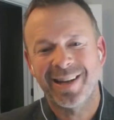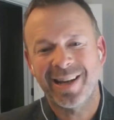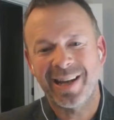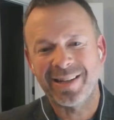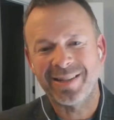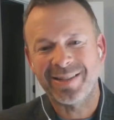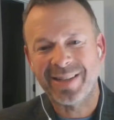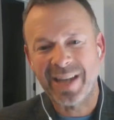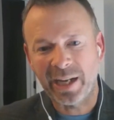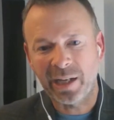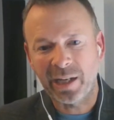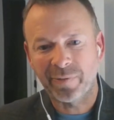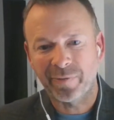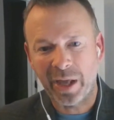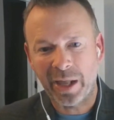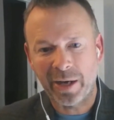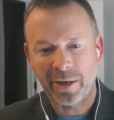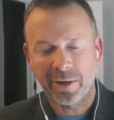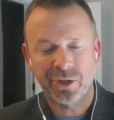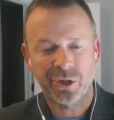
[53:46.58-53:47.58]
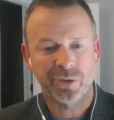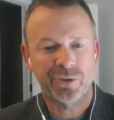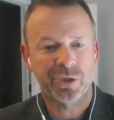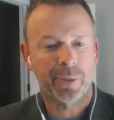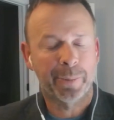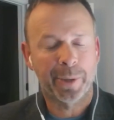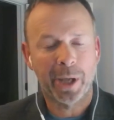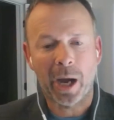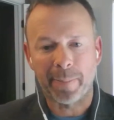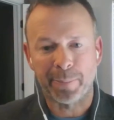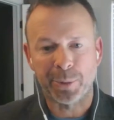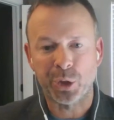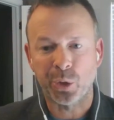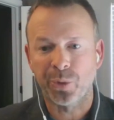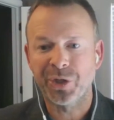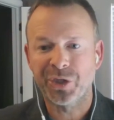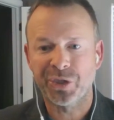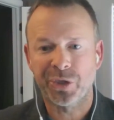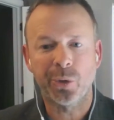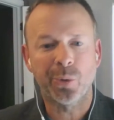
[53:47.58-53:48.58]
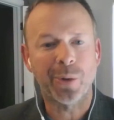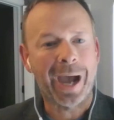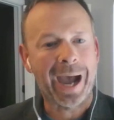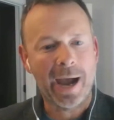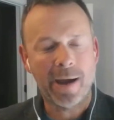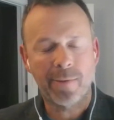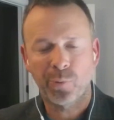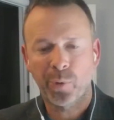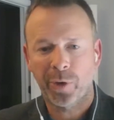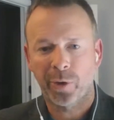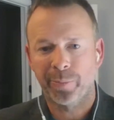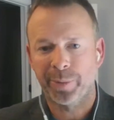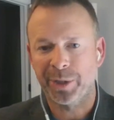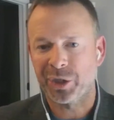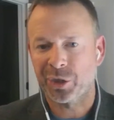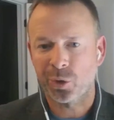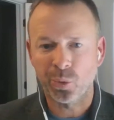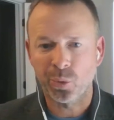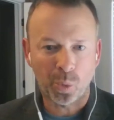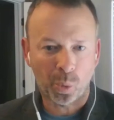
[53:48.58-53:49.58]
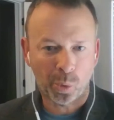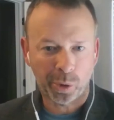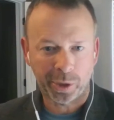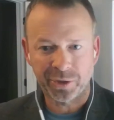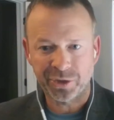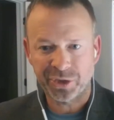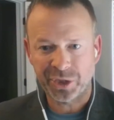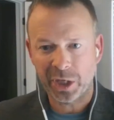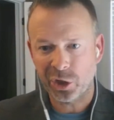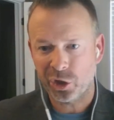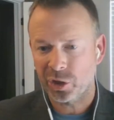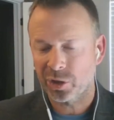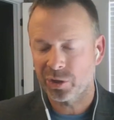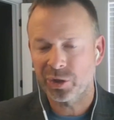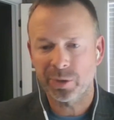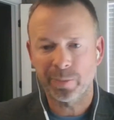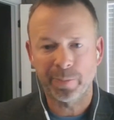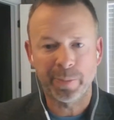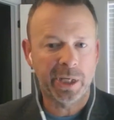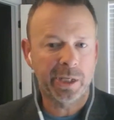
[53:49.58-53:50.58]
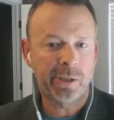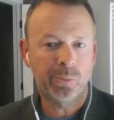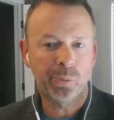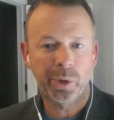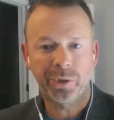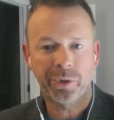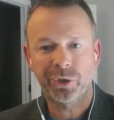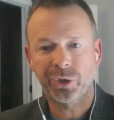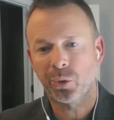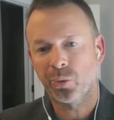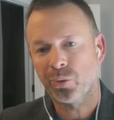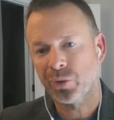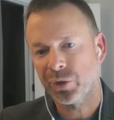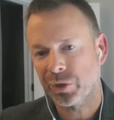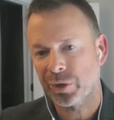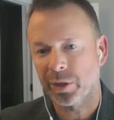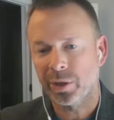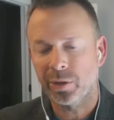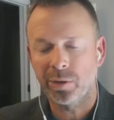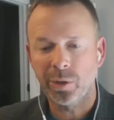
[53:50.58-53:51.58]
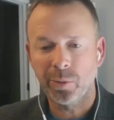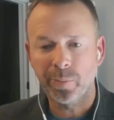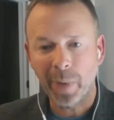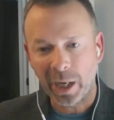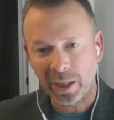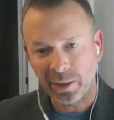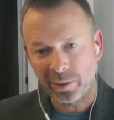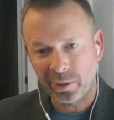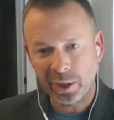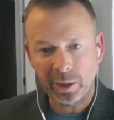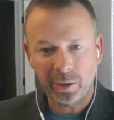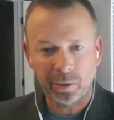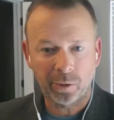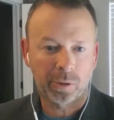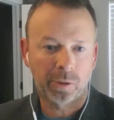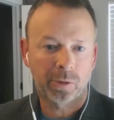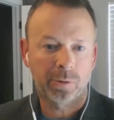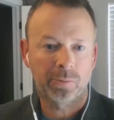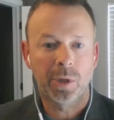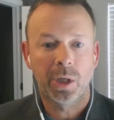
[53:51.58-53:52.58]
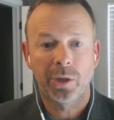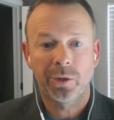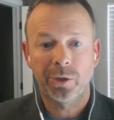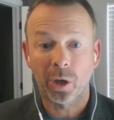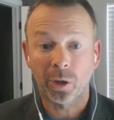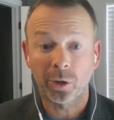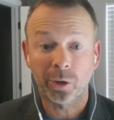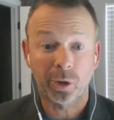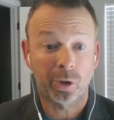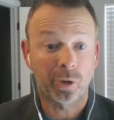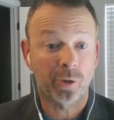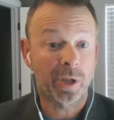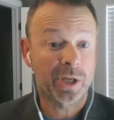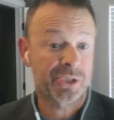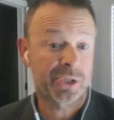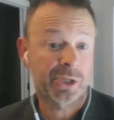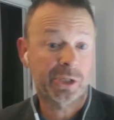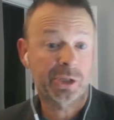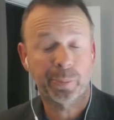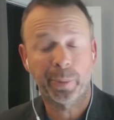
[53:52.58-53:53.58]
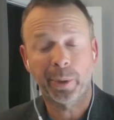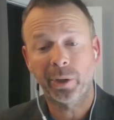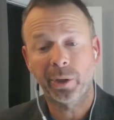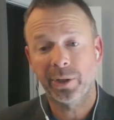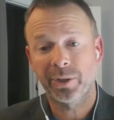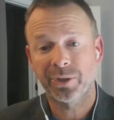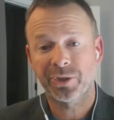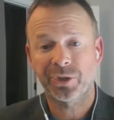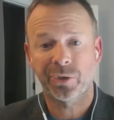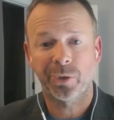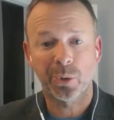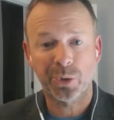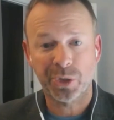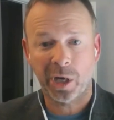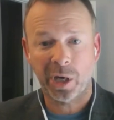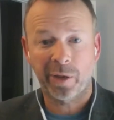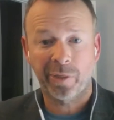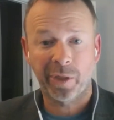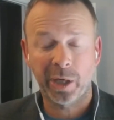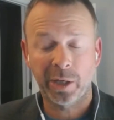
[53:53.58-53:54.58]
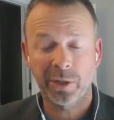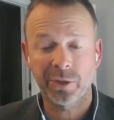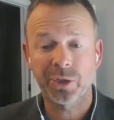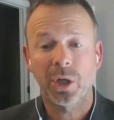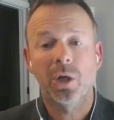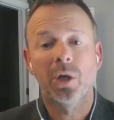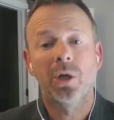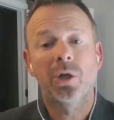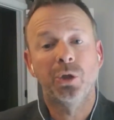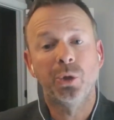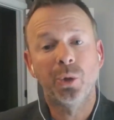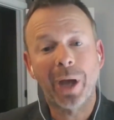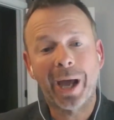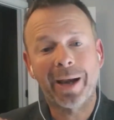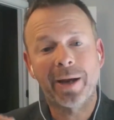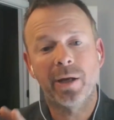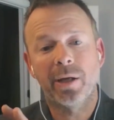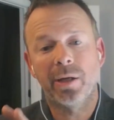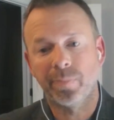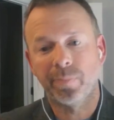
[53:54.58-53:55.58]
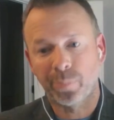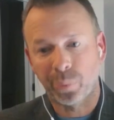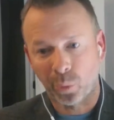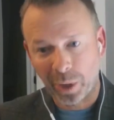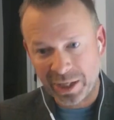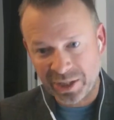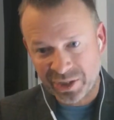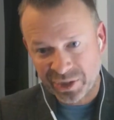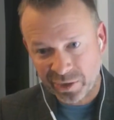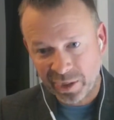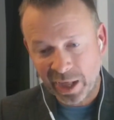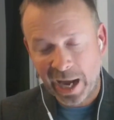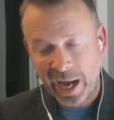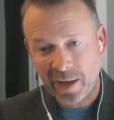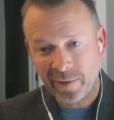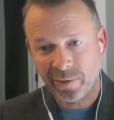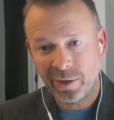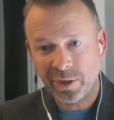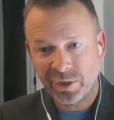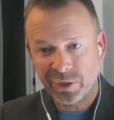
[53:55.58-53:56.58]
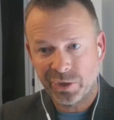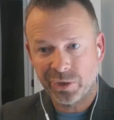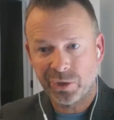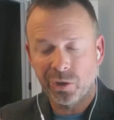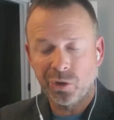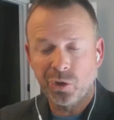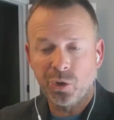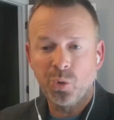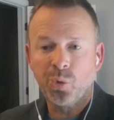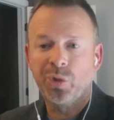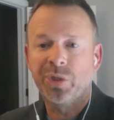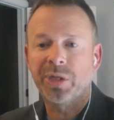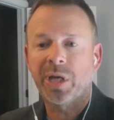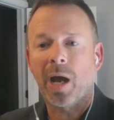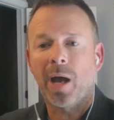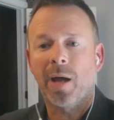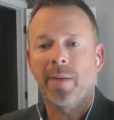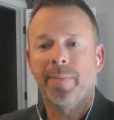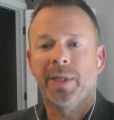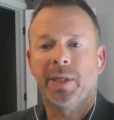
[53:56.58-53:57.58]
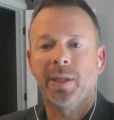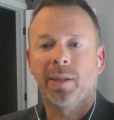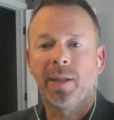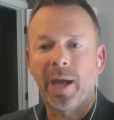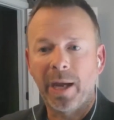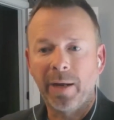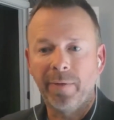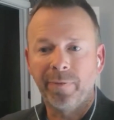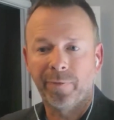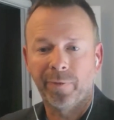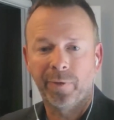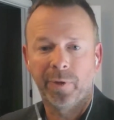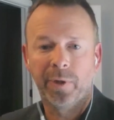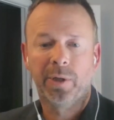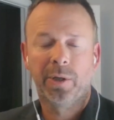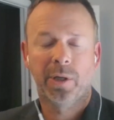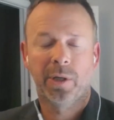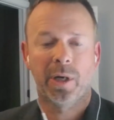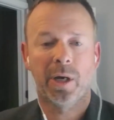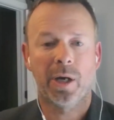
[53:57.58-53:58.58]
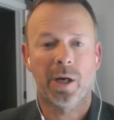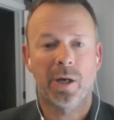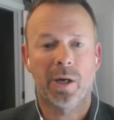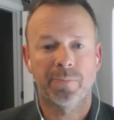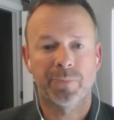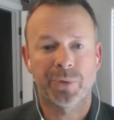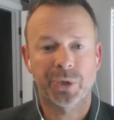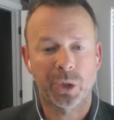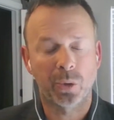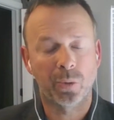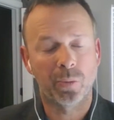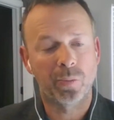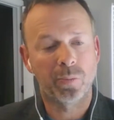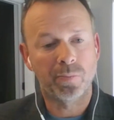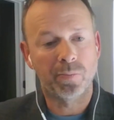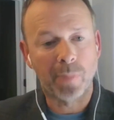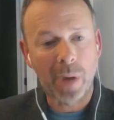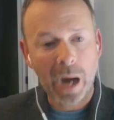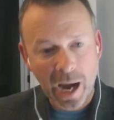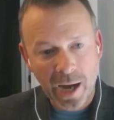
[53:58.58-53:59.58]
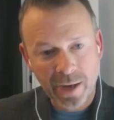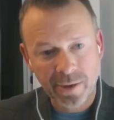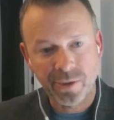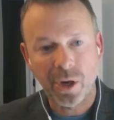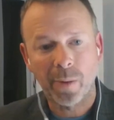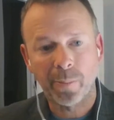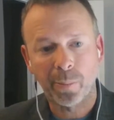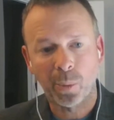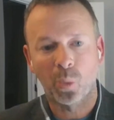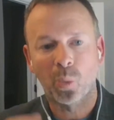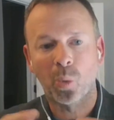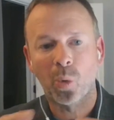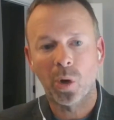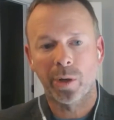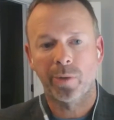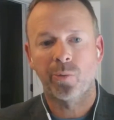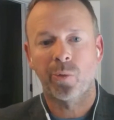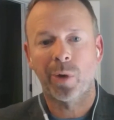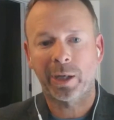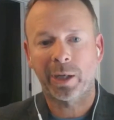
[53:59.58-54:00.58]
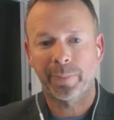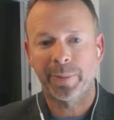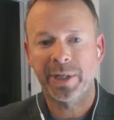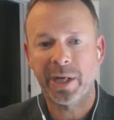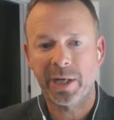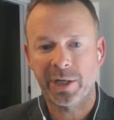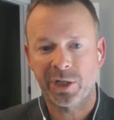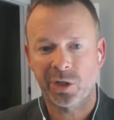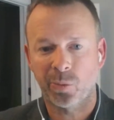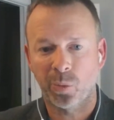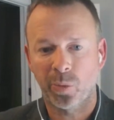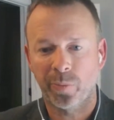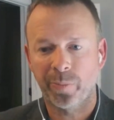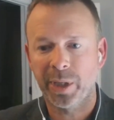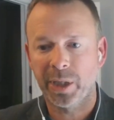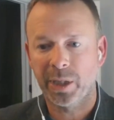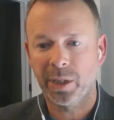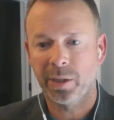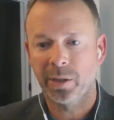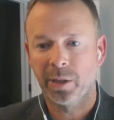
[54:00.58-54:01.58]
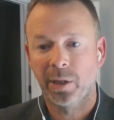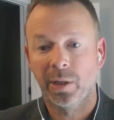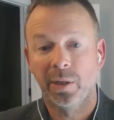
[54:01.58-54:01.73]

and take advantage of some of the opportunities that you have, whether it be student organizations, meeting with students that you might think are younger, less experienced, those kind of things. You got to embrace that. This is a new time in life. So my number one recommendation would be,